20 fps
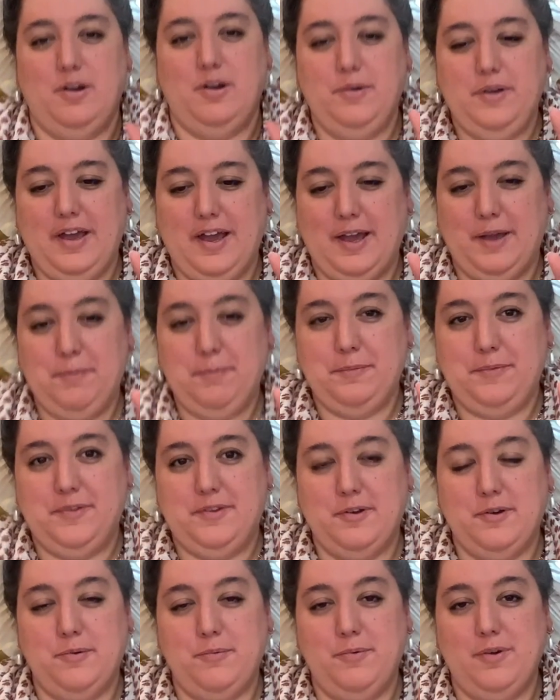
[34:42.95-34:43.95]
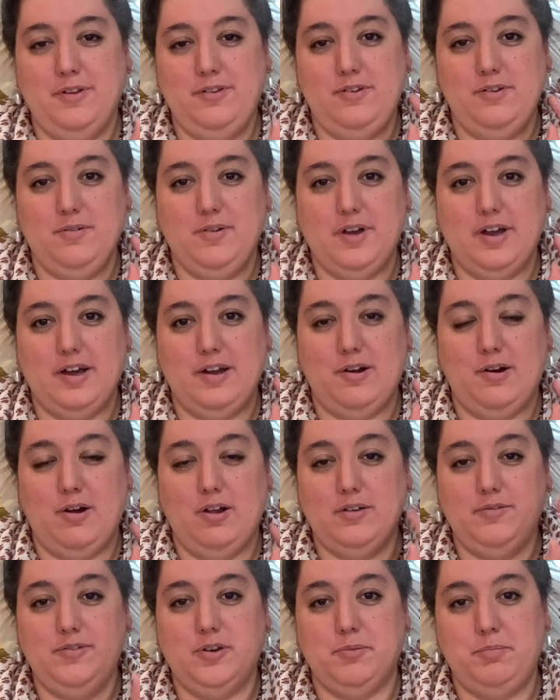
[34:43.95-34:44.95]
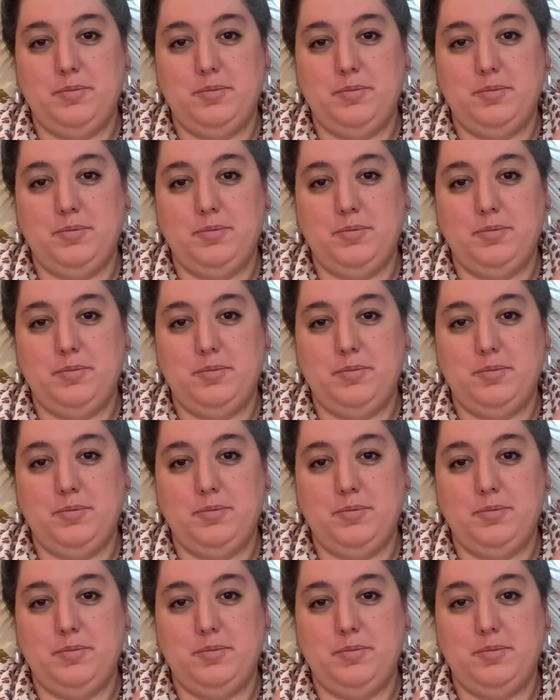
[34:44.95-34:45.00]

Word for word: Okay, so once you've got all of